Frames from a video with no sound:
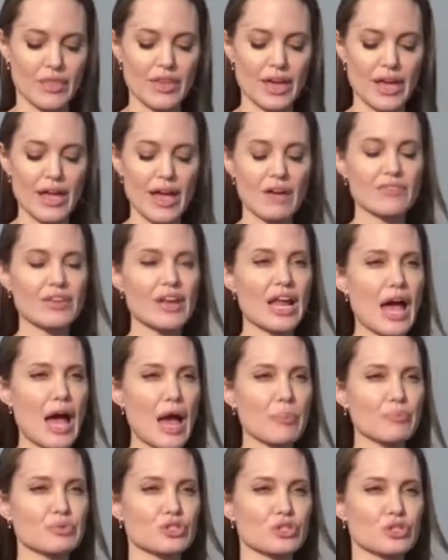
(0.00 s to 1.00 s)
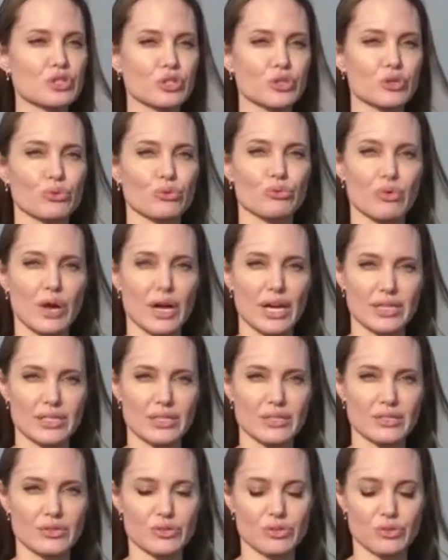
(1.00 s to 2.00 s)
And they have an absolute
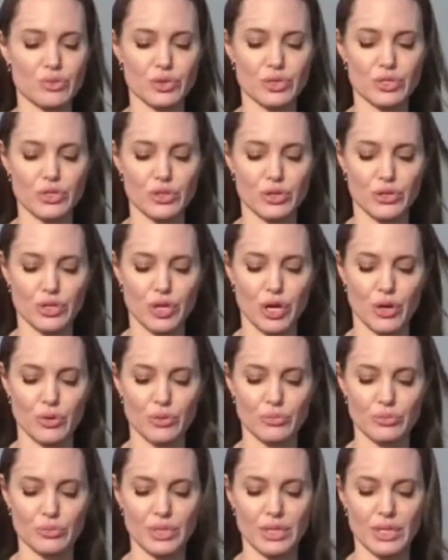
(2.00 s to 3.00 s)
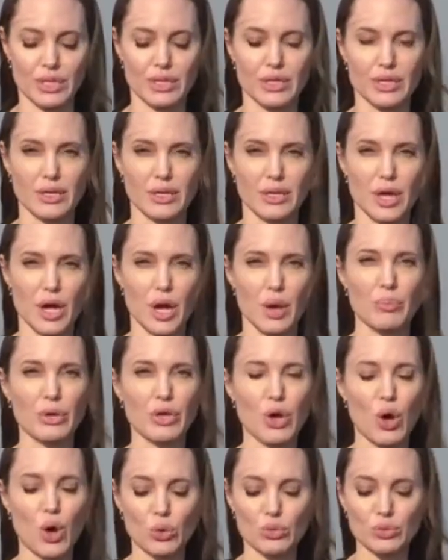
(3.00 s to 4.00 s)
right to return home,
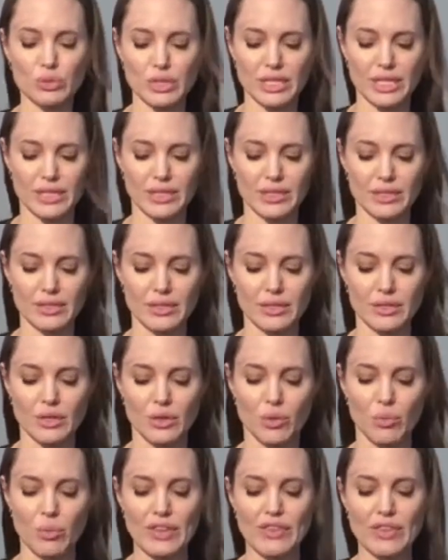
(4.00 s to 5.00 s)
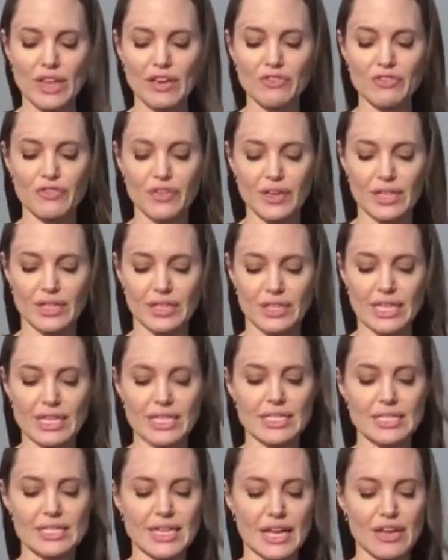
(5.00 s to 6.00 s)
but only when they feel
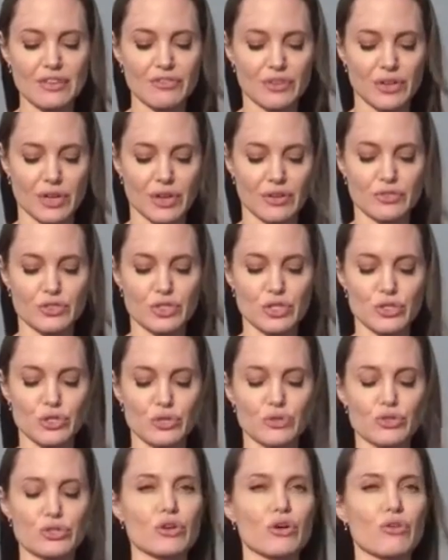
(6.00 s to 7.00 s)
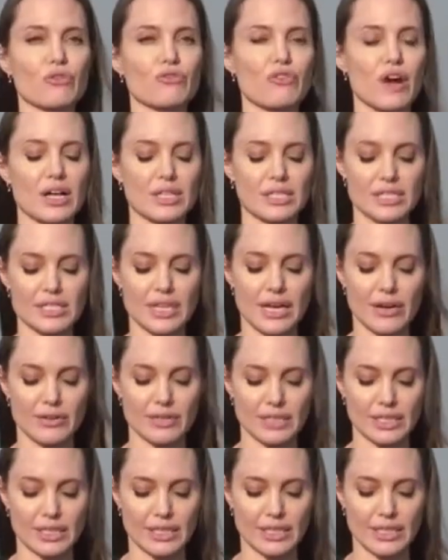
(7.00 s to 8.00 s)
it is safe enough to do so
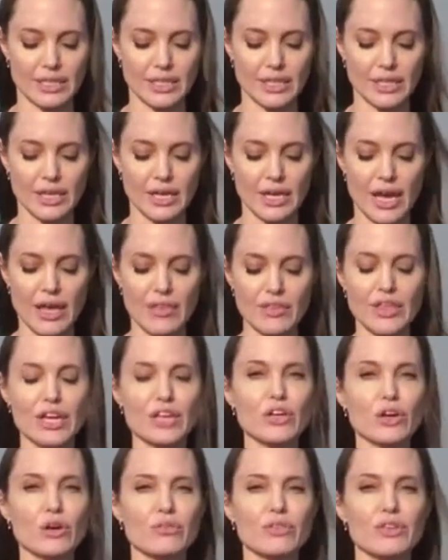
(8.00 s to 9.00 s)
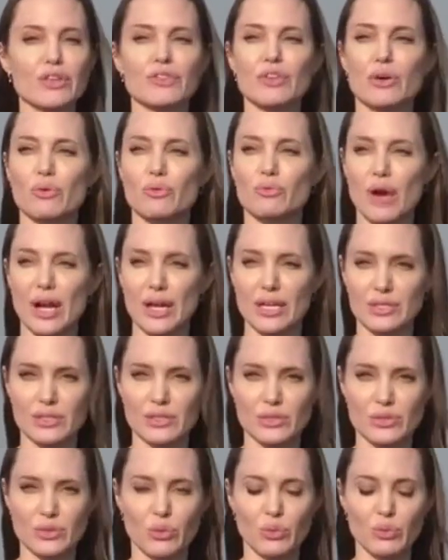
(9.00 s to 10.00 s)
voluntarily, and they know that their
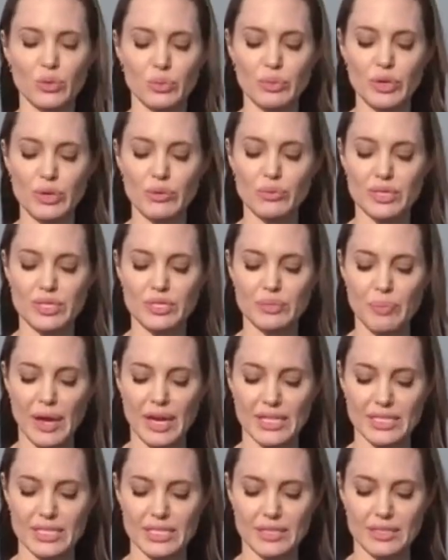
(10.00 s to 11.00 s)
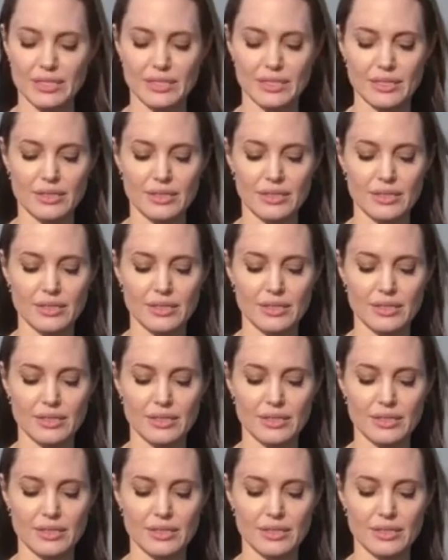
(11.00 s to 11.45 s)
rights will be respected.